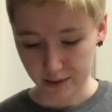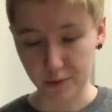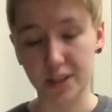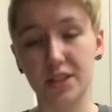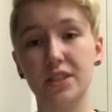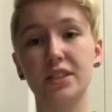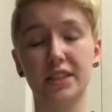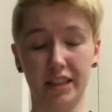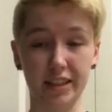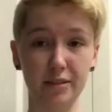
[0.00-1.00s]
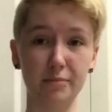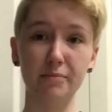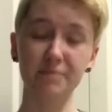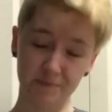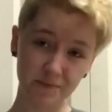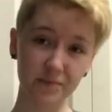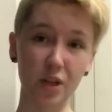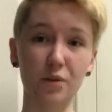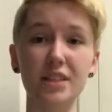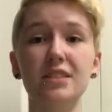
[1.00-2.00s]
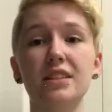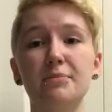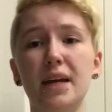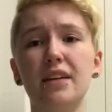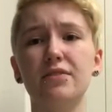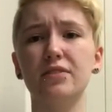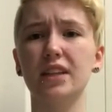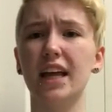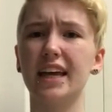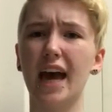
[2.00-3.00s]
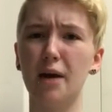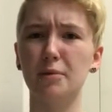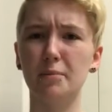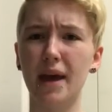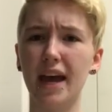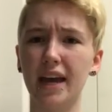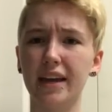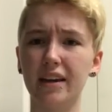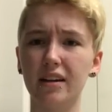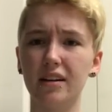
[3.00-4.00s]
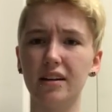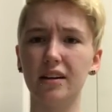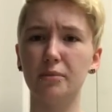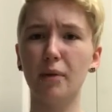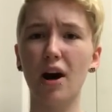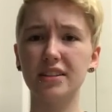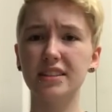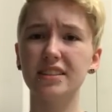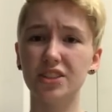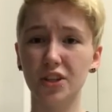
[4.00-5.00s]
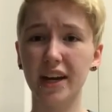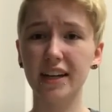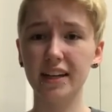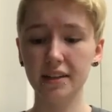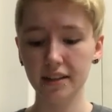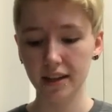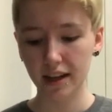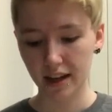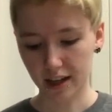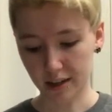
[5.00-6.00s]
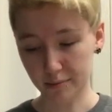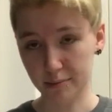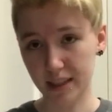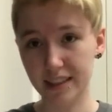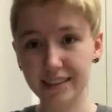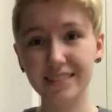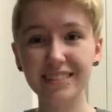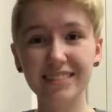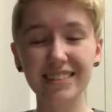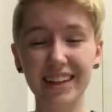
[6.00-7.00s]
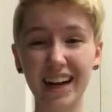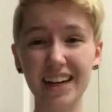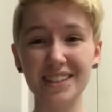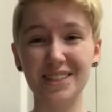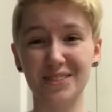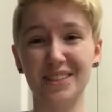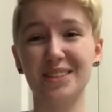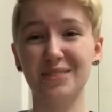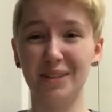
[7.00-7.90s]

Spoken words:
which they're originally made for like MMA boxing training, but I just use it